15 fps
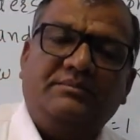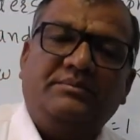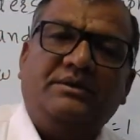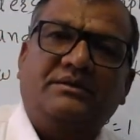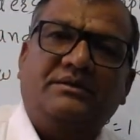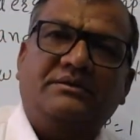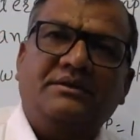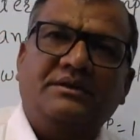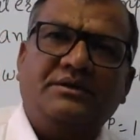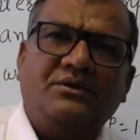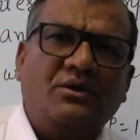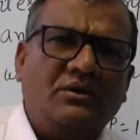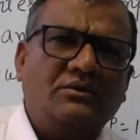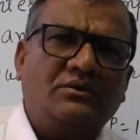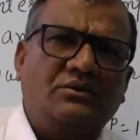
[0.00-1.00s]
but they
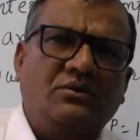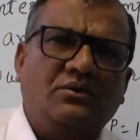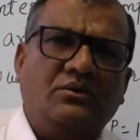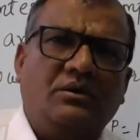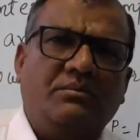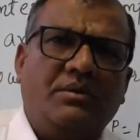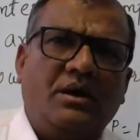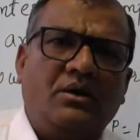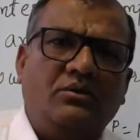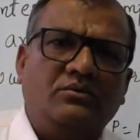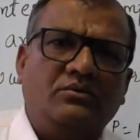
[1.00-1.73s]
don't know about